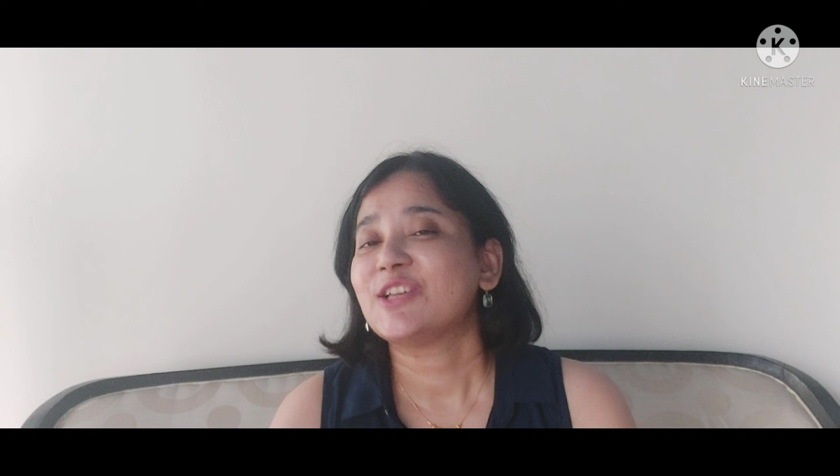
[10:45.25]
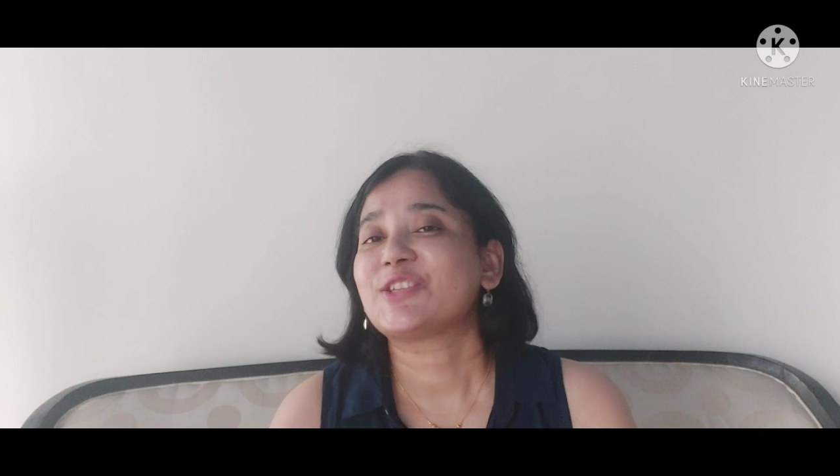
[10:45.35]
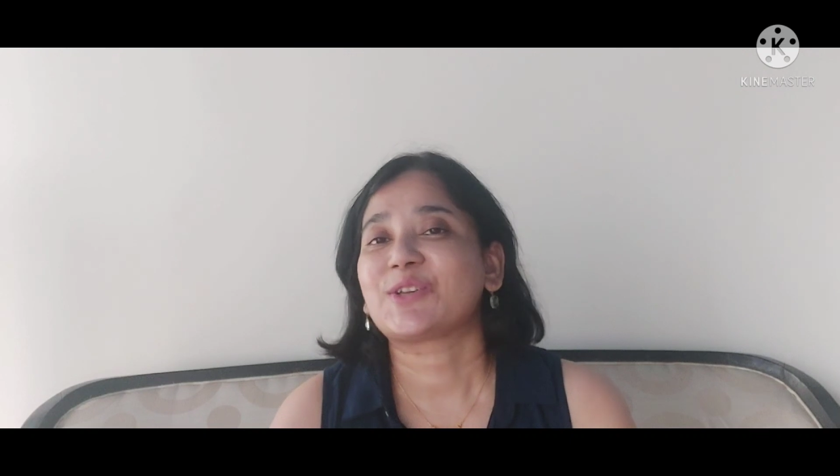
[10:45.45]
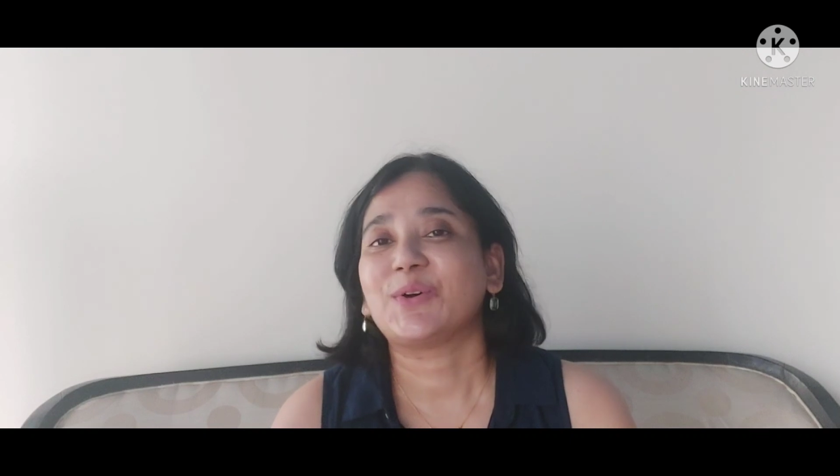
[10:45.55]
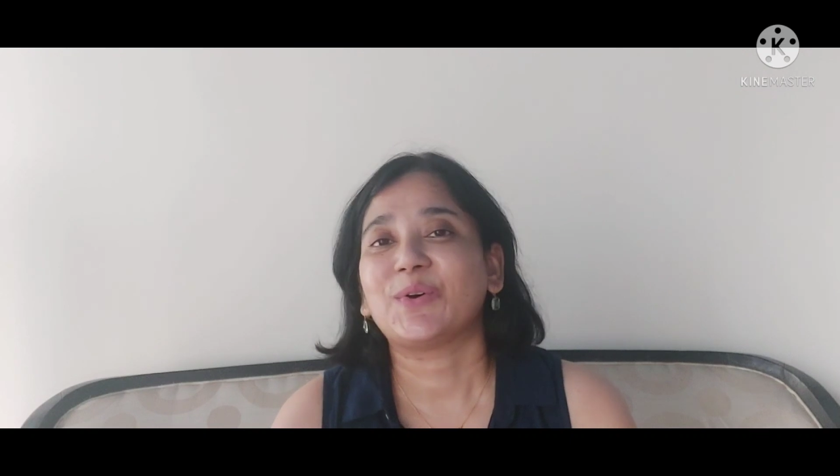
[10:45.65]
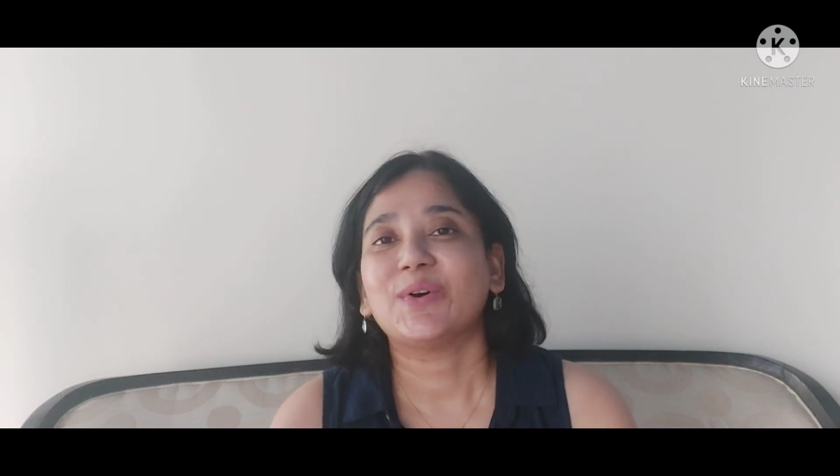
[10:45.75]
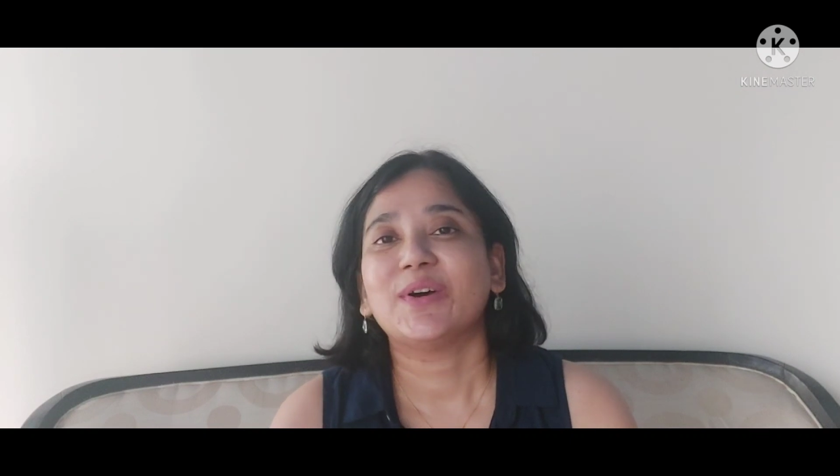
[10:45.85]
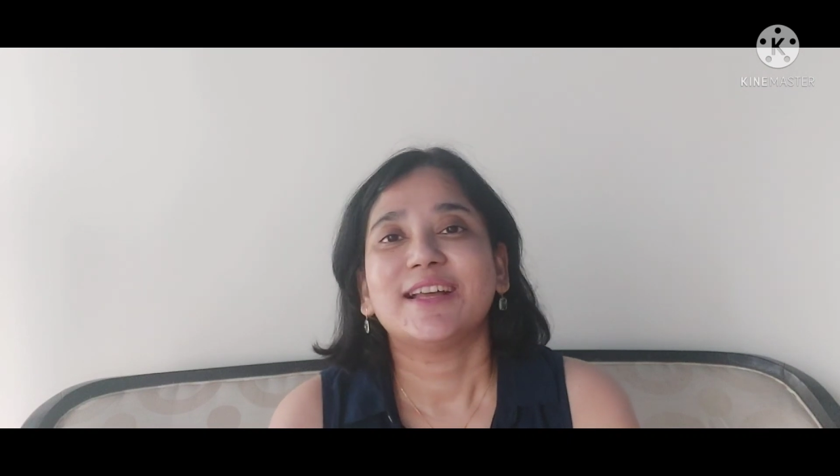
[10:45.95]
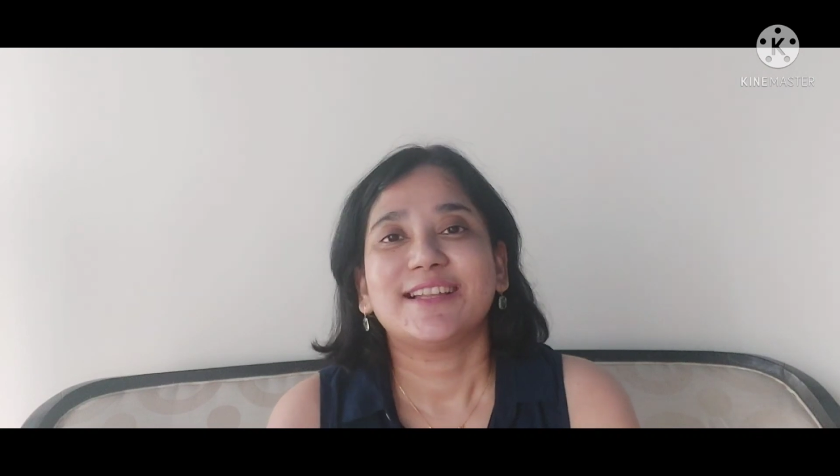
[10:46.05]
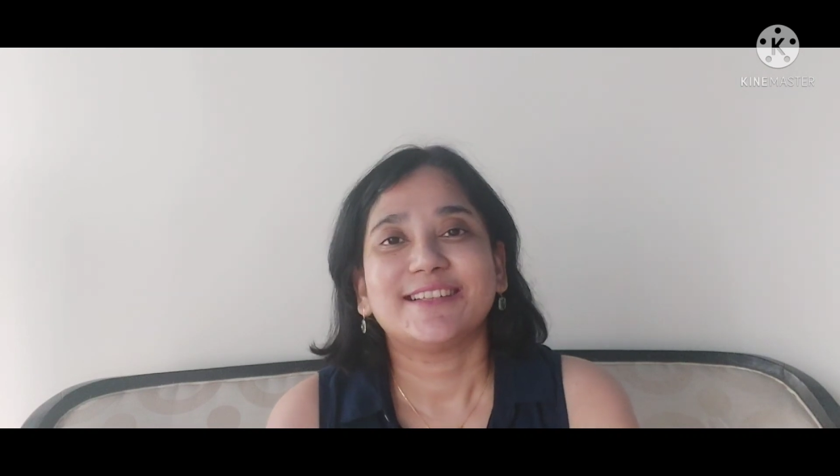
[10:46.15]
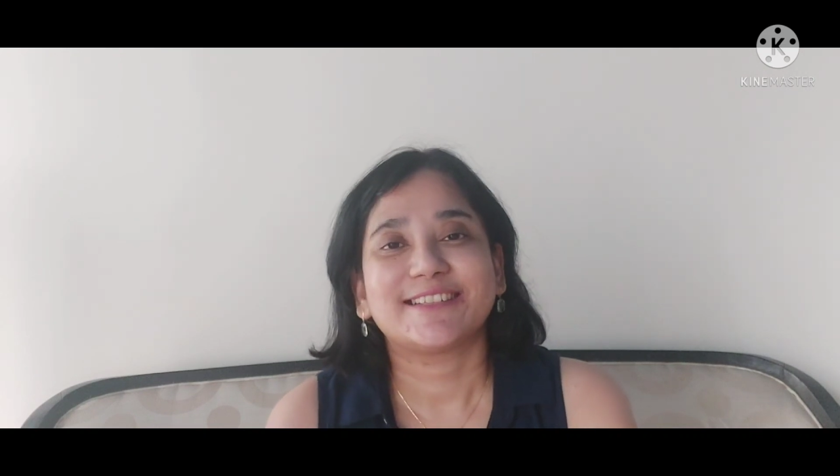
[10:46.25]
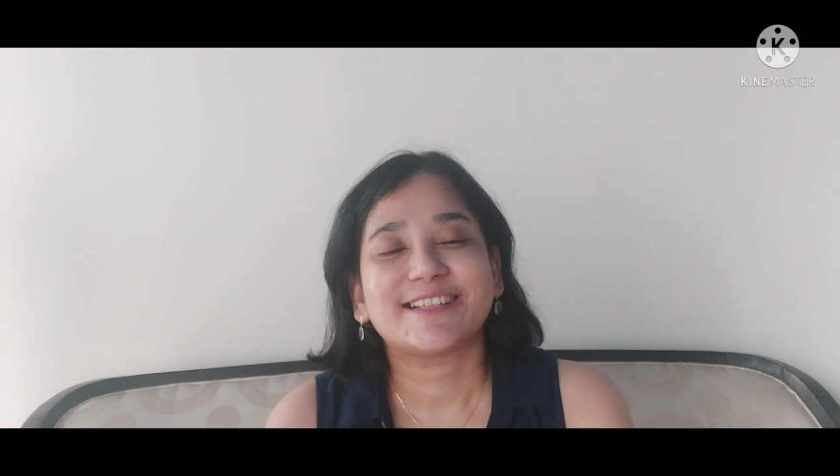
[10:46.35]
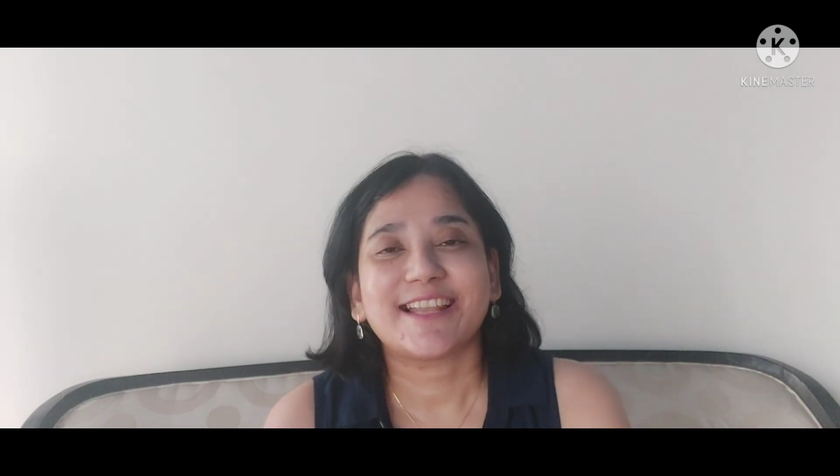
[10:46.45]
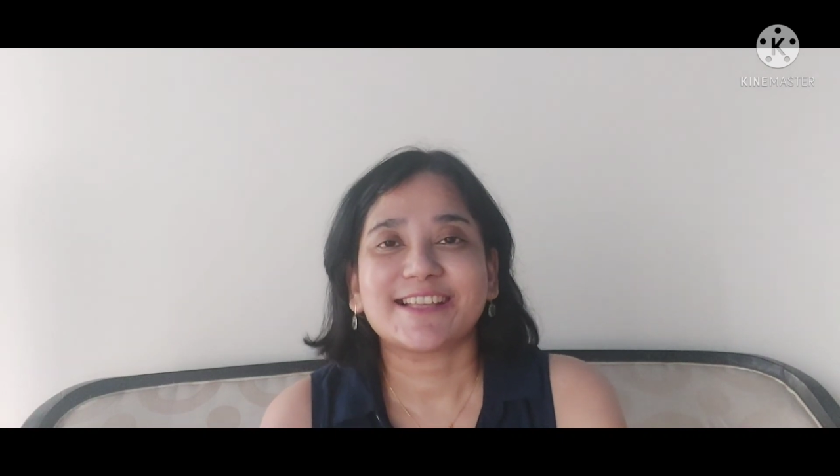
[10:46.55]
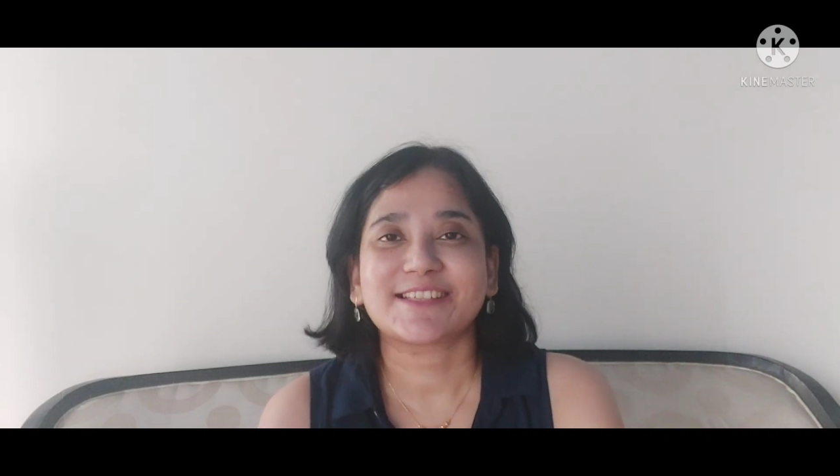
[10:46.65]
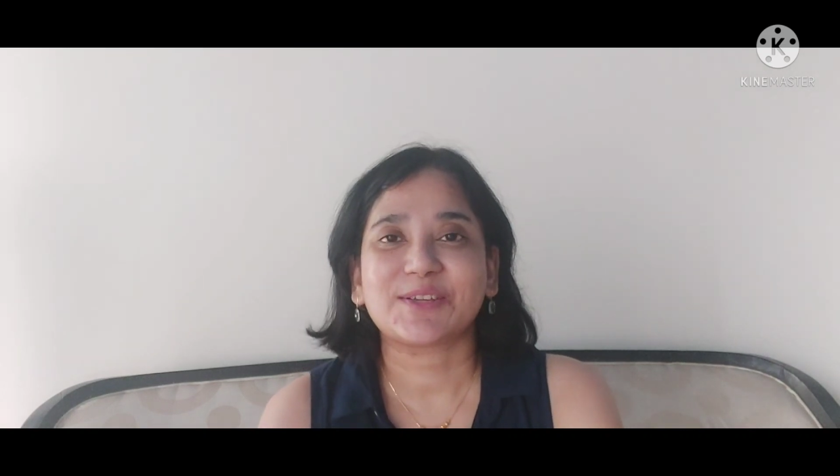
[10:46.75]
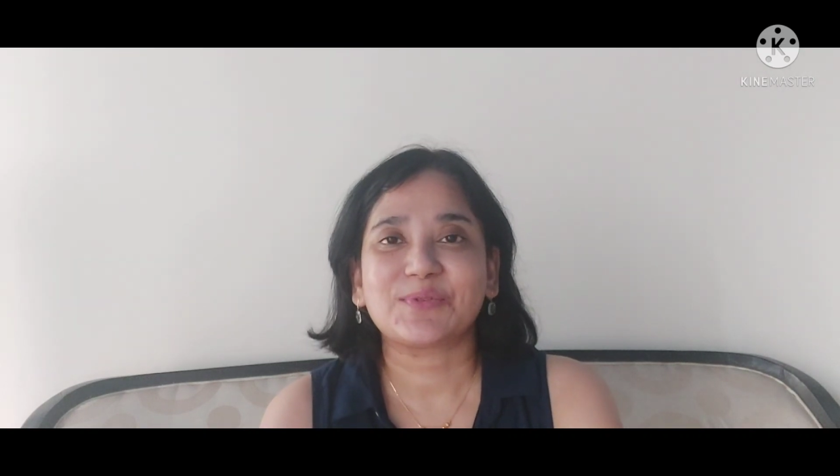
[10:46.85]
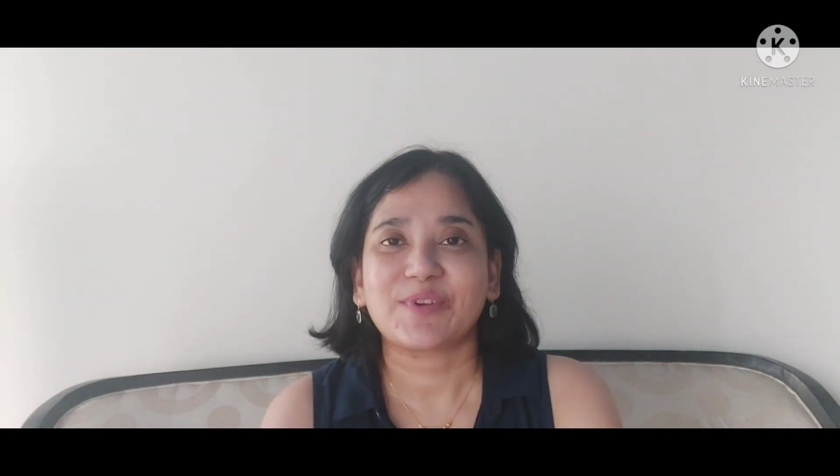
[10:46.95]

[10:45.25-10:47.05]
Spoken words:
So till I see you